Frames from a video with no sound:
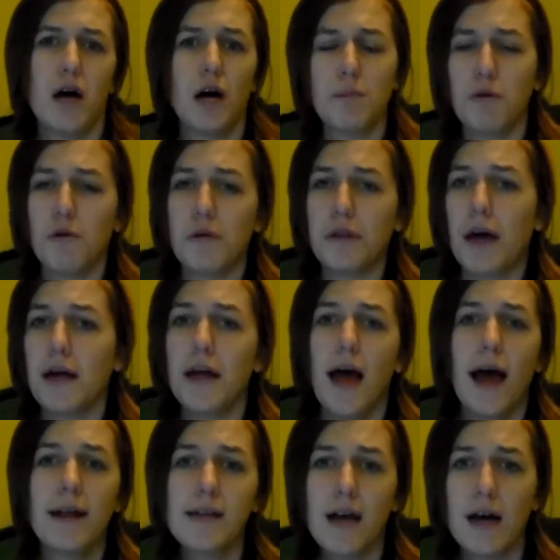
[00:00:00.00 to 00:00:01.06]
I'm cool with that.
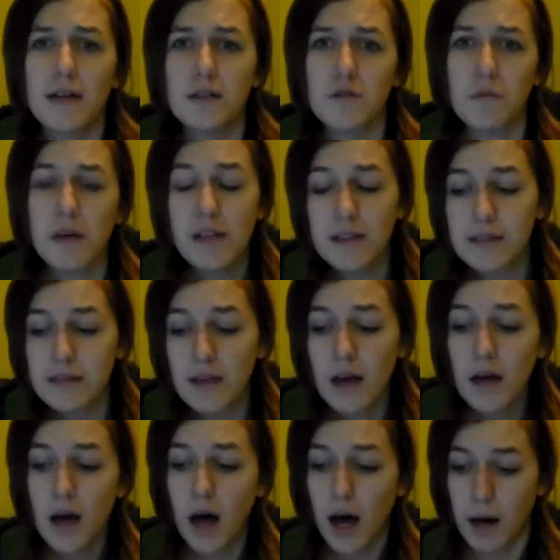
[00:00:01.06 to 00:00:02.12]
Any kind of sweets,
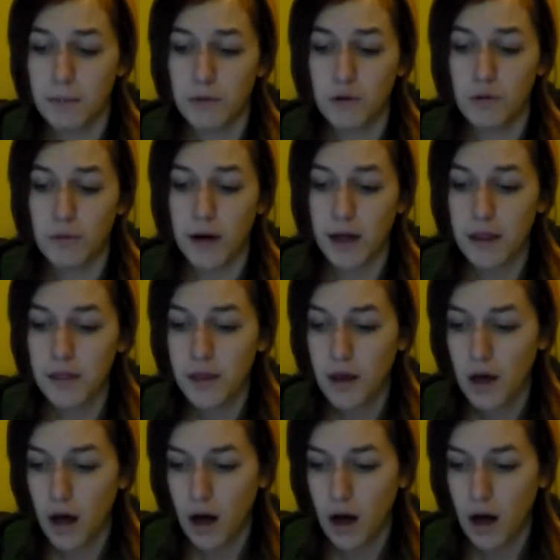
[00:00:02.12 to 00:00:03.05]
I'm cool with.